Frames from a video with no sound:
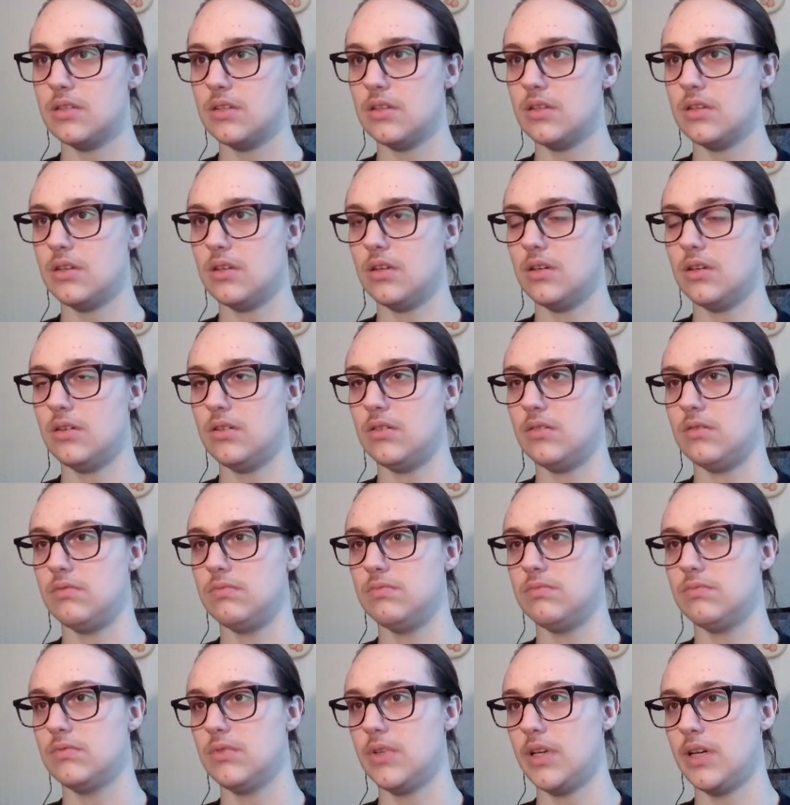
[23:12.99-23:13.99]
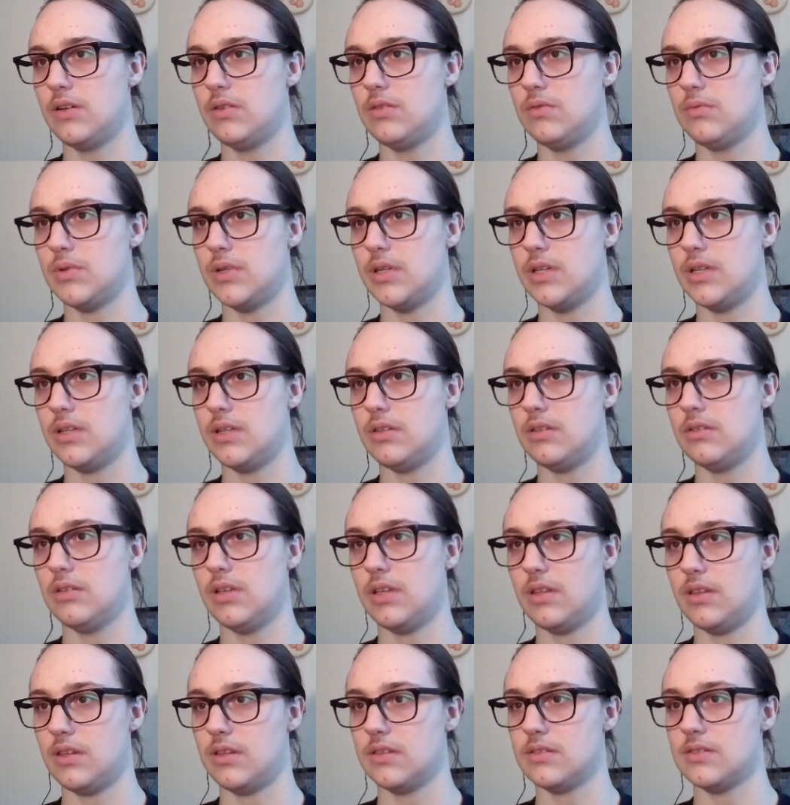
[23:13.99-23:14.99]
how do I
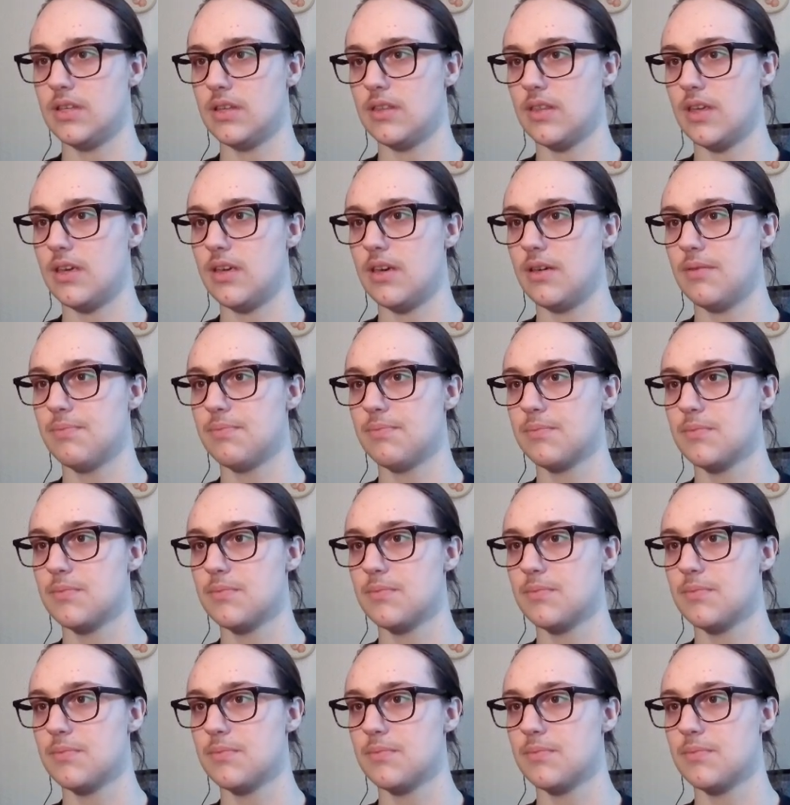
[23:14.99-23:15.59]
think it's like that, yeah.